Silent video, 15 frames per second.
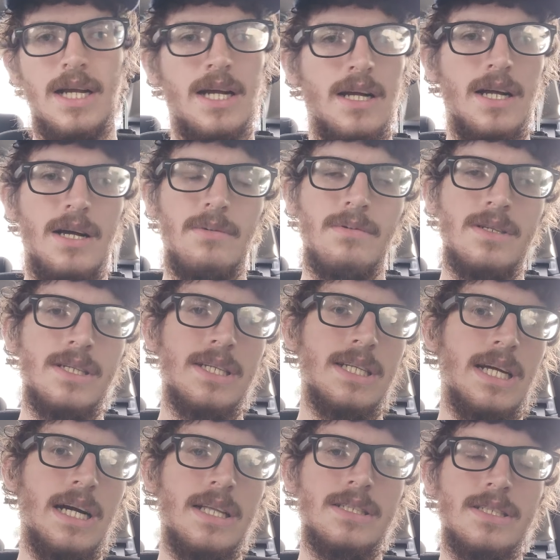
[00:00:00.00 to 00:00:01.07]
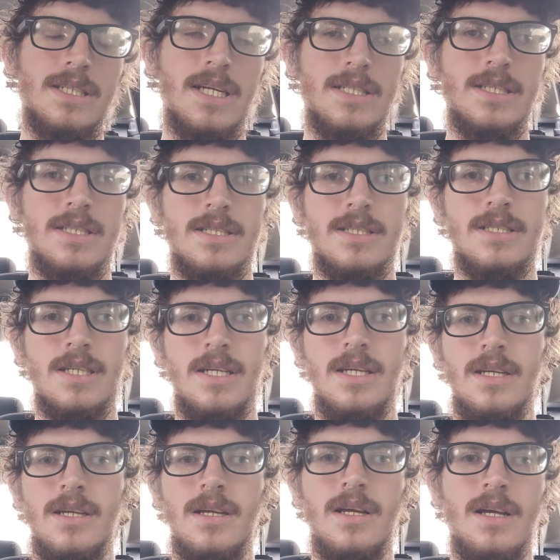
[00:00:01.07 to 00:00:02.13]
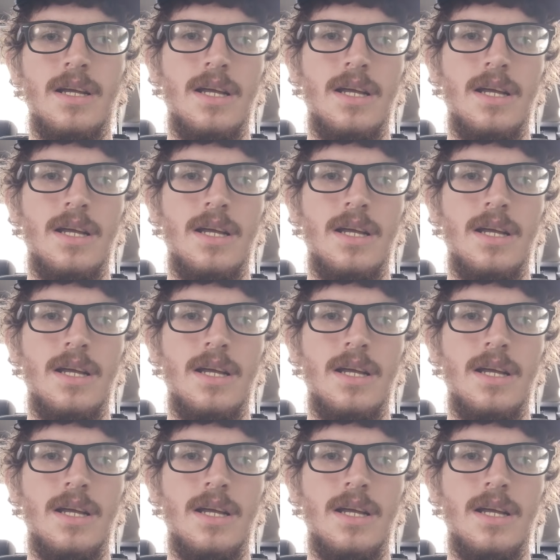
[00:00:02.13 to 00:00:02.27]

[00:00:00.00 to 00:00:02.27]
I, I want to get out of the state Tennessee.